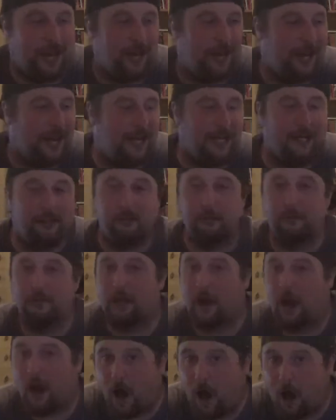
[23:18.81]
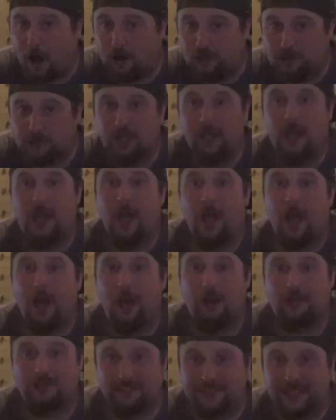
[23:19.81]
and any of them that aren't
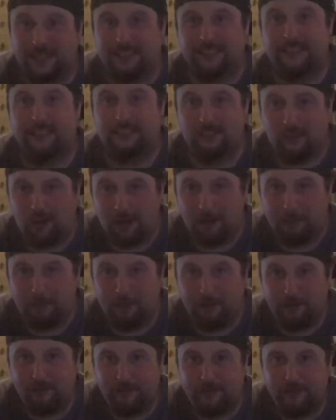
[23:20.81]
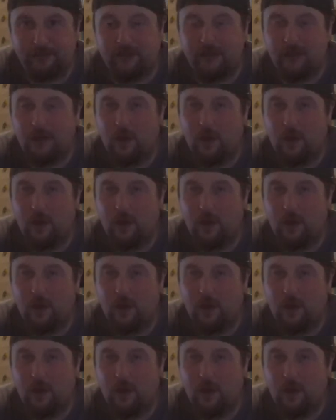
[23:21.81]
are set in a time period